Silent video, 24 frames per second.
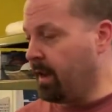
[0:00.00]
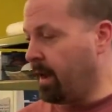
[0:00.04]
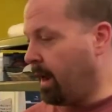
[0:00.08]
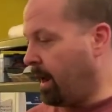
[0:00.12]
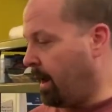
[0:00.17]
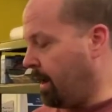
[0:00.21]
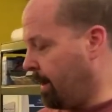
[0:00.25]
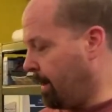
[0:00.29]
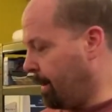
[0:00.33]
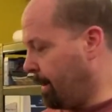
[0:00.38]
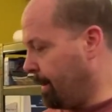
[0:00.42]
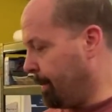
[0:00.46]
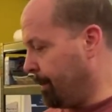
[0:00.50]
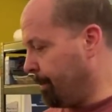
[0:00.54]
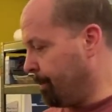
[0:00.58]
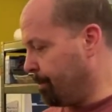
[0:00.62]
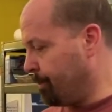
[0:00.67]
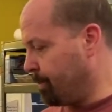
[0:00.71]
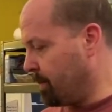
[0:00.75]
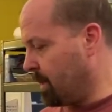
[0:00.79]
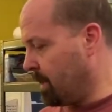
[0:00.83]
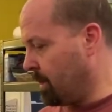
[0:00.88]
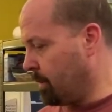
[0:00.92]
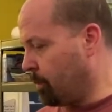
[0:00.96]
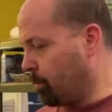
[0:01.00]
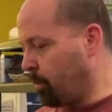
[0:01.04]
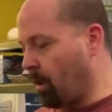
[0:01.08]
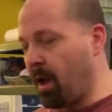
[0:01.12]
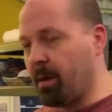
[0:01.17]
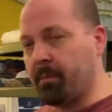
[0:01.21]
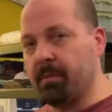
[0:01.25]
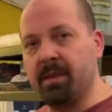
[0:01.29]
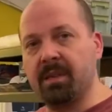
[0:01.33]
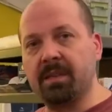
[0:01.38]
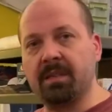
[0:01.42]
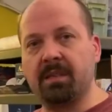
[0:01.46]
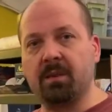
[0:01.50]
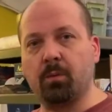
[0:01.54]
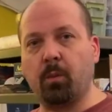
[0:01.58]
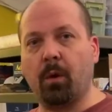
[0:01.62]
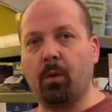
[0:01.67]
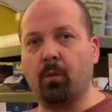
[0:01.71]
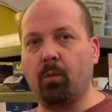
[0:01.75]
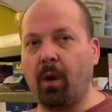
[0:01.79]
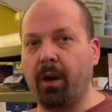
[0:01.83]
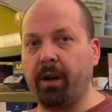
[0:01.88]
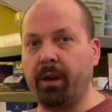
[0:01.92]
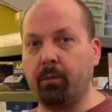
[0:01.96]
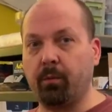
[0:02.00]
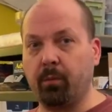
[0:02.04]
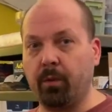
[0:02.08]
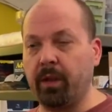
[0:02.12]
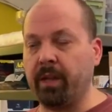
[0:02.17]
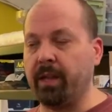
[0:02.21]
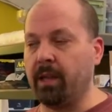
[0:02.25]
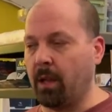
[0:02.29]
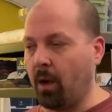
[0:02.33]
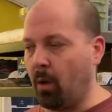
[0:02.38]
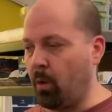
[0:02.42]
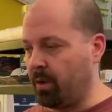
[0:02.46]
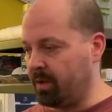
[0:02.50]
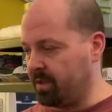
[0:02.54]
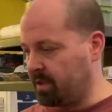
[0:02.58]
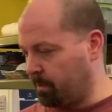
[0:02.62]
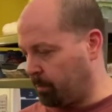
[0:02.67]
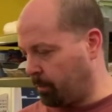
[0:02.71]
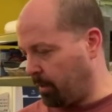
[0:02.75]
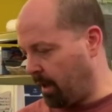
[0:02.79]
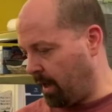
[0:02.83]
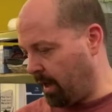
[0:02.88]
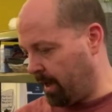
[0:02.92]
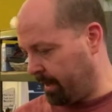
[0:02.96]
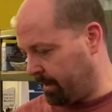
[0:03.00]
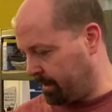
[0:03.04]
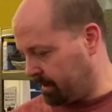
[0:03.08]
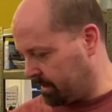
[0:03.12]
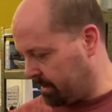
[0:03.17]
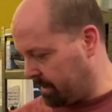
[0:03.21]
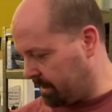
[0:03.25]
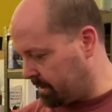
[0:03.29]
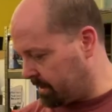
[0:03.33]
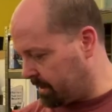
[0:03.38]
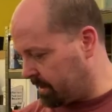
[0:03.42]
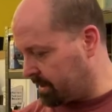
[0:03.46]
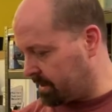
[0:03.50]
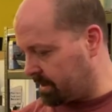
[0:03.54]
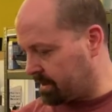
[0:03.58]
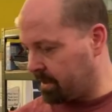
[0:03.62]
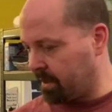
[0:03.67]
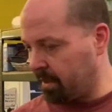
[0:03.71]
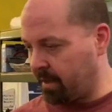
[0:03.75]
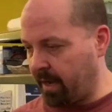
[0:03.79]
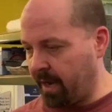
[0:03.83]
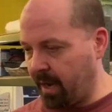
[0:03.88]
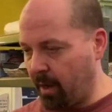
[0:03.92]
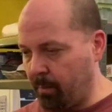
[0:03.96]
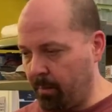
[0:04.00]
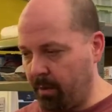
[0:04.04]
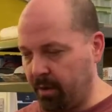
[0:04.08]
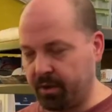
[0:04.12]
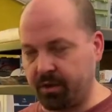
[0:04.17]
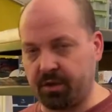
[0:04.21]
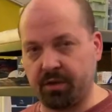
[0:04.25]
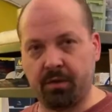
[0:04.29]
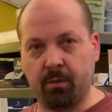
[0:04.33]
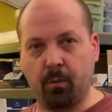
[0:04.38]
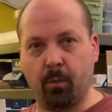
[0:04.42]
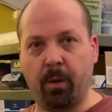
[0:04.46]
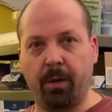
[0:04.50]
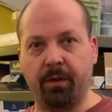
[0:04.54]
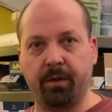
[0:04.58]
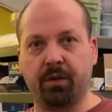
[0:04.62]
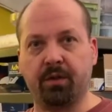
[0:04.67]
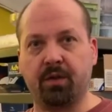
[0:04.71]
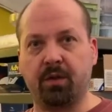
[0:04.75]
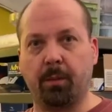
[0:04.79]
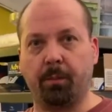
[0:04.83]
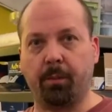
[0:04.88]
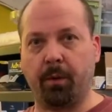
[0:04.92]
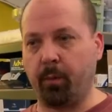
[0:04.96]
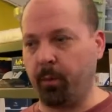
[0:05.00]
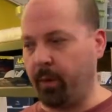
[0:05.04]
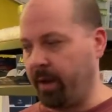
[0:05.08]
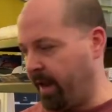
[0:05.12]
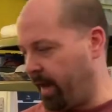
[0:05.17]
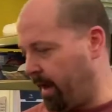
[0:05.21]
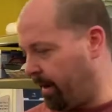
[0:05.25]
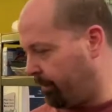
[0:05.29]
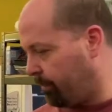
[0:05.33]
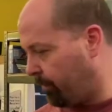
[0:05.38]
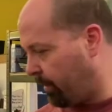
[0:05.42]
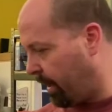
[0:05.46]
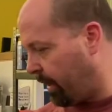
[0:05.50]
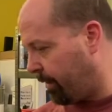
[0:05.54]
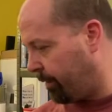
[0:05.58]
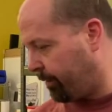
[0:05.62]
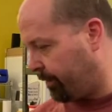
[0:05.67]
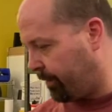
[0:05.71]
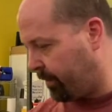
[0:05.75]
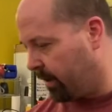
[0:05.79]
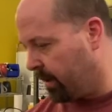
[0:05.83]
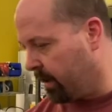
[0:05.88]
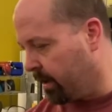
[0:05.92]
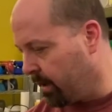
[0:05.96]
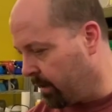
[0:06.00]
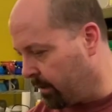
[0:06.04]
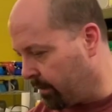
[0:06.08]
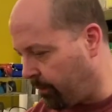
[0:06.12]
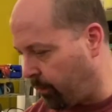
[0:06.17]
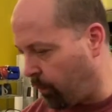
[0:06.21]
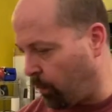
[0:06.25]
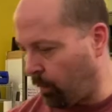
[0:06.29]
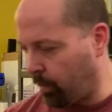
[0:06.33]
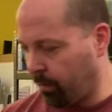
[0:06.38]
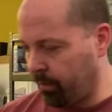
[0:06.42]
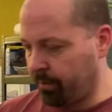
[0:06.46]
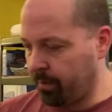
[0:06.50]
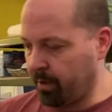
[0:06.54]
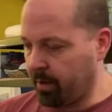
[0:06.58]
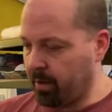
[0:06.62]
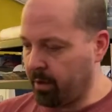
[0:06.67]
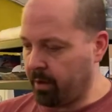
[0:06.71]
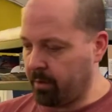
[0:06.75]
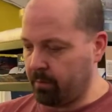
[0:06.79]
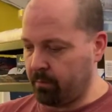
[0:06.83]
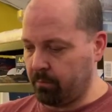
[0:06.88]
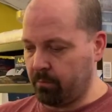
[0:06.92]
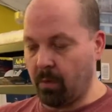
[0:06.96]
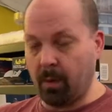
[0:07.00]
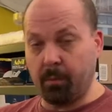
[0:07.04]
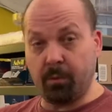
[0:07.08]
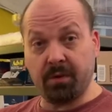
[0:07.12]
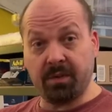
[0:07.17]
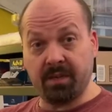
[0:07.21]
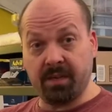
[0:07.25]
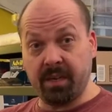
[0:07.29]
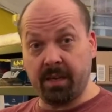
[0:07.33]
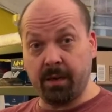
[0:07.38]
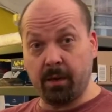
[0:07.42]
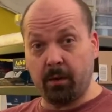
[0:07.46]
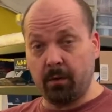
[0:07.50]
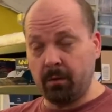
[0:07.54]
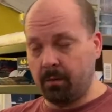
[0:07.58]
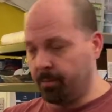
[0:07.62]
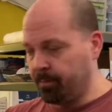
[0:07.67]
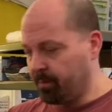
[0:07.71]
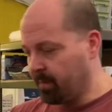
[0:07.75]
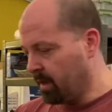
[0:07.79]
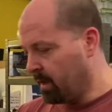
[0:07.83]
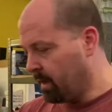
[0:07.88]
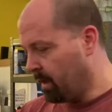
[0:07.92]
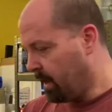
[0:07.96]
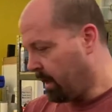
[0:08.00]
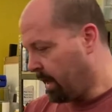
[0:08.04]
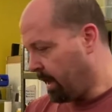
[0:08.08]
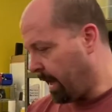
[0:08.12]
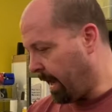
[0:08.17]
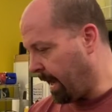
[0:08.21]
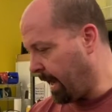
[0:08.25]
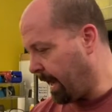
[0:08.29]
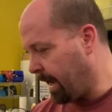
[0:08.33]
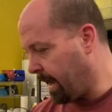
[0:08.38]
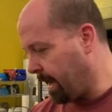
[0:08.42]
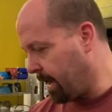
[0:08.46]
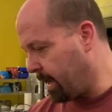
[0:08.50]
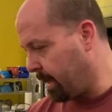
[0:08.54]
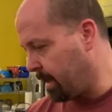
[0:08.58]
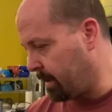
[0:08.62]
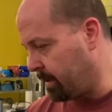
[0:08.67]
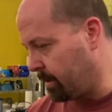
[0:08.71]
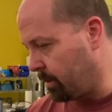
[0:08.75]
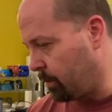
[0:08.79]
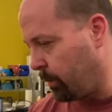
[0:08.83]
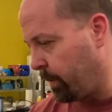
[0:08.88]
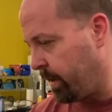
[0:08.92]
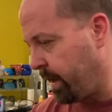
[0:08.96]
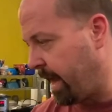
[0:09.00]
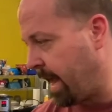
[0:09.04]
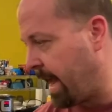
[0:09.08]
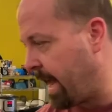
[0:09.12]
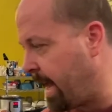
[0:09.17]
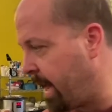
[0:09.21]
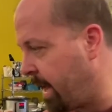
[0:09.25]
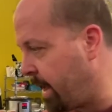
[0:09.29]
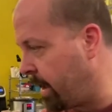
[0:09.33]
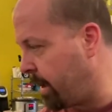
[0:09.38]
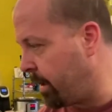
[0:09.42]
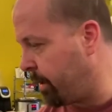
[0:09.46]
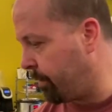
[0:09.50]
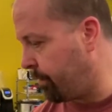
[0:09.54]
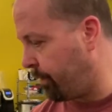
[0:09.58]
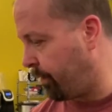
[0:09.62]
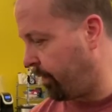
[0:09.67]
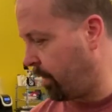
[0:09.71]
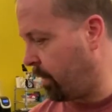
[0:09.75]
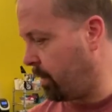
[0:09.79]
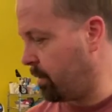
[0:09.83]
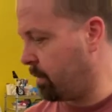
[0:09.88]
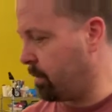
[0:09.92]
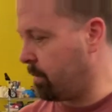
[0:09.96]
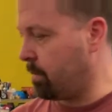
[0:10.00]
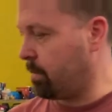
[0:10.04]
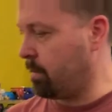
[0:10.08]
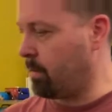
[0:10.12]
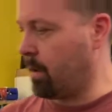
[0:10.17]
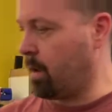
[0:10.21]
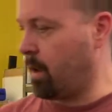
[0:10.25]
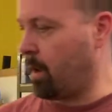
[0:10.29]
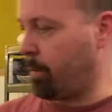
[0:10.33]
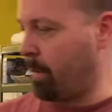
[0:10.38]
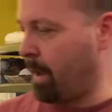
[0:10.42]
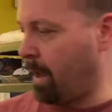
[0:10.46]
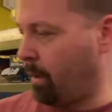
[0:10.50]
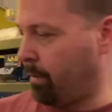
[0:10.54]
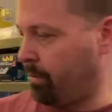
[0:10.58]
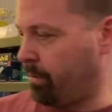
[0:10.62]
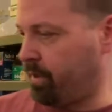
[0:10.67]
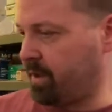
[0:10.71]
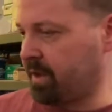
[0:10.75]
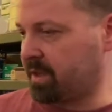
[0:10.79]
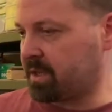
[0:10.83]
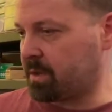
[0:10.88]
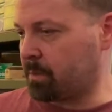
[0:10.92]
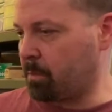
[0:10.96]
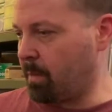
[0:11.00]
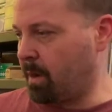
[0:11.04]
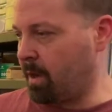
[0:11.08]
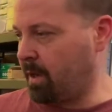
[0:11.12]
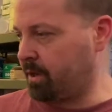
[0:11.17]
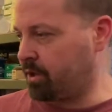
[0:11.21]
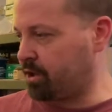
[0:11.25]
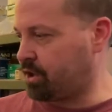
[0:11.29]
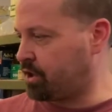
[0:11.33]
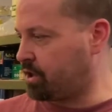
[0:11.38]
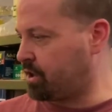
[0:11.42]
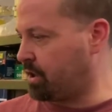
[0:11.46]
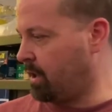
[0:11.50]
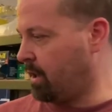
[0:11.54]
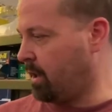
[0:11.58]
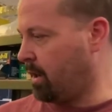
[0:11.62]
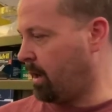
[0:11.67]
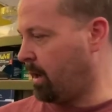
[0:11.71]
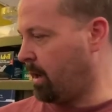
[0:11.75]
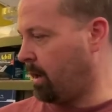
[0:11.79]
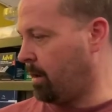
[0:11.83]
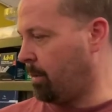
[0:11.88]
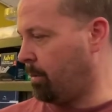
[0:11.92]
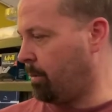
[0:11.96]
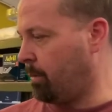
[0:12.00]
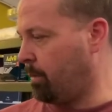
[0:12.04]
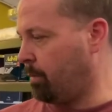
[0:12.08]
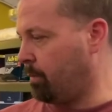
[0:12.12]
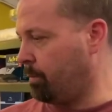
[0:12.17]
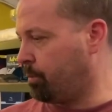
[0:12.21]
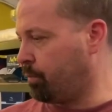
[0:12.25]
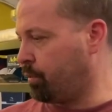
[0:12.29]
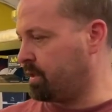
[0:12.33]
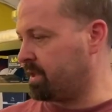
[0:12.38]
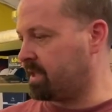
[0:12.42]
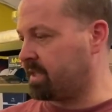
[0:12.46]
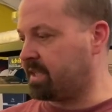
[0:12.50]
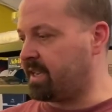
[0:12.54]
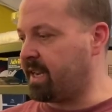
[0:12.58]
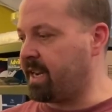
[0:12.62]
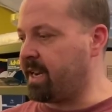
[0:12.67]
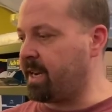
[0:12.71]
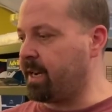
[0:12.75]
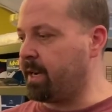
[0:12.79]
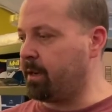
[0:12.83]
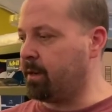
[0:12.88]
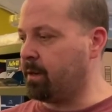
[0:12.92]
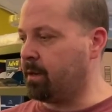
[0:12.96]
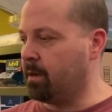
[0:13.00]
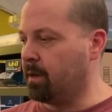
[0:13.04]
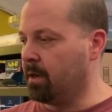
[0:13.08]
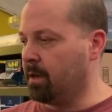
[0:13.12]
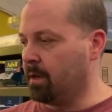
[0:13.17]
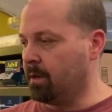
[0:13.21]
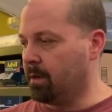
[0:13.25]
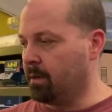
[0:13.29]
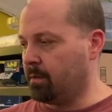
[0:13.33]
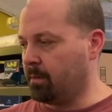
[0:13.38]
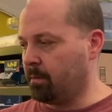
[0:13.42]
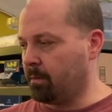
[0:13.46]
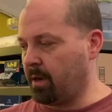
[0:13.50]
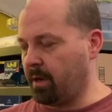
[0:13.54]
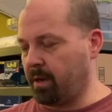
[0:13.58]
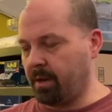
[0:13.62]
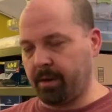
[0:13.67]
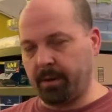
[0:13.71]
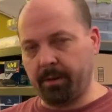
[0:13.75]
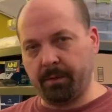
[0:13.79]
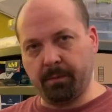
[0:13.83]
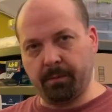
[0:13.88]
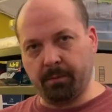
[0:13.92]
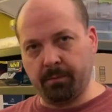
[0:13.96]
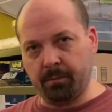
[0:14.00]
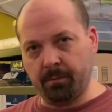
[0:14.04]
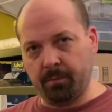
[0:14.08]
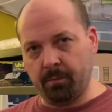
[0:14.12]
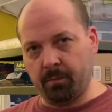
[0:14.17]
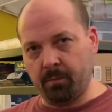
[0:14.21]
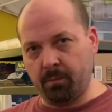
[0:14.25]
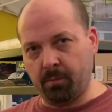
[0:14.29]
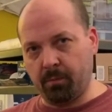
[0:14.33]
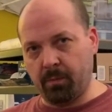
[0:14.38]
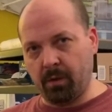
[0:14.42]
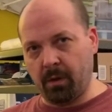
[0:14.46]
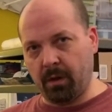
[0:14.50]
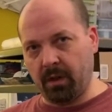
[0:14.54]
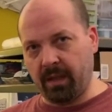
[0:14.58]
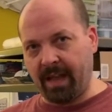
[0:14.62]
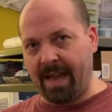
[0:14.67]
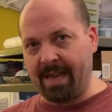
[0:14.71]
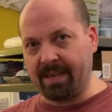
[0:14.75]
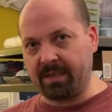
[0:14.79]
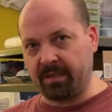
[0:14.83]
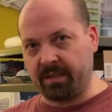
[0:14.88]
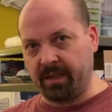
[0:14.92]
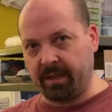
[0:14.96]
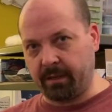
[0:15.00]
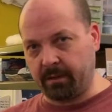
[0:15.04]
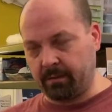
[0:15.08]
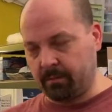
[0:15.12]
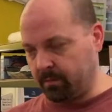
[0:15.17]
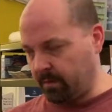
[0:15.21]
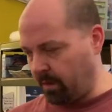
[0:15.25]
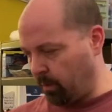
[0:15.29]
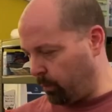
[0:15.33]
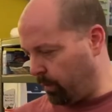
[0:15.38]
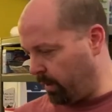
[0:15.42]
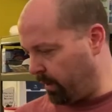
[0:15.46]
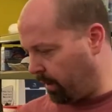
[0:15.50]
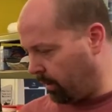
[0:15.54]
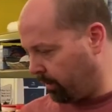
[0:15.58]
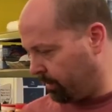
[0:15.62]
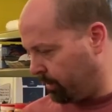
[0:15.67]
Um, the problem is we're running really low on supplies. This is how much weather stripping we have left for the rubber seal. And we have about this much um, pristine uh, elastic that we are